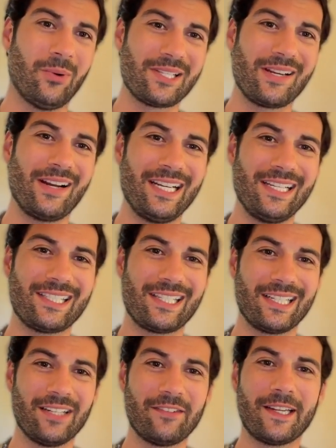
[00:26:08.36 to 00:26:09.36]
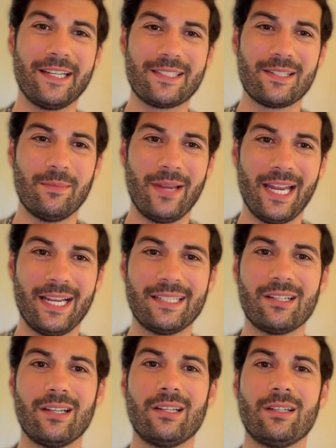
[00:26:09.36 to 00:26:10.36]
was there any significant
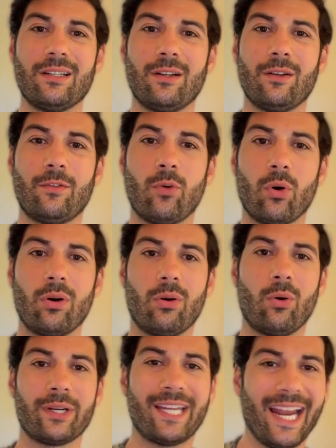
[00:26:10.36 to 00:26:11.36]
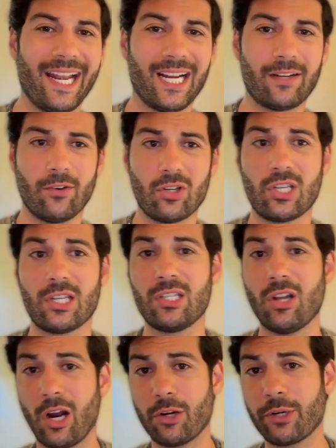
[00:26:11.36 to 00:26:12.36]
demand for organic versus
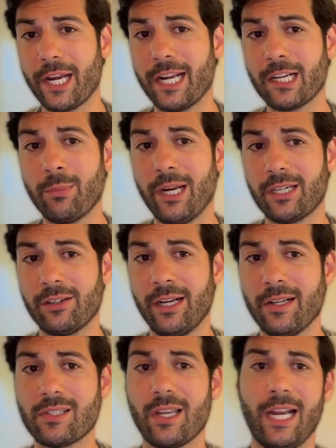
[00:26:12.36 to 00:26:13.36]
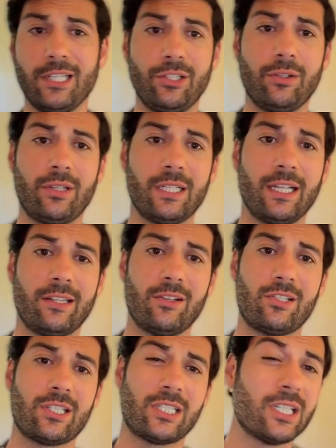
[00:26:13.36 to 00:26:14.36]
non-organic microgreens? And do you think that
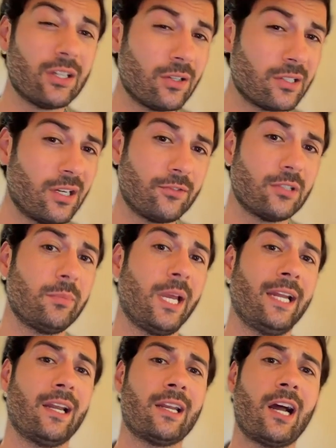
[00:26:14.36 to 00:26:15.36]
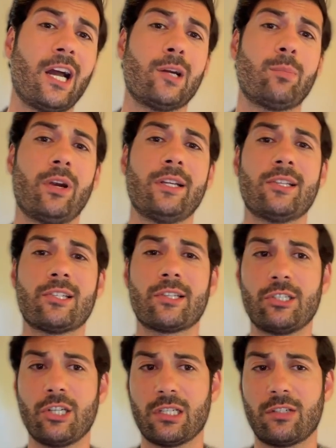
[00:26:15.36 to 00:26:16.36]
there's still enough demand and higher prices to
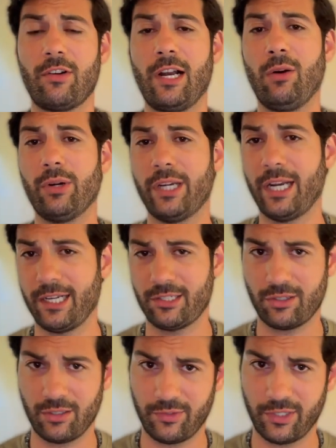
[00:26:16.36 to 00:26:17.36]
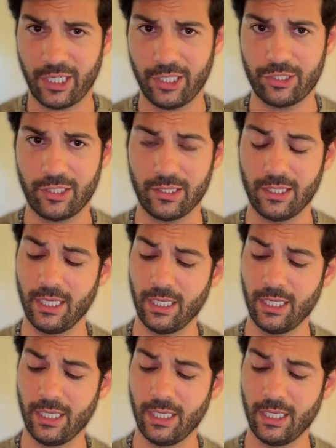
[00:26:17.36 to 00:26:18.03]
justify organic certification?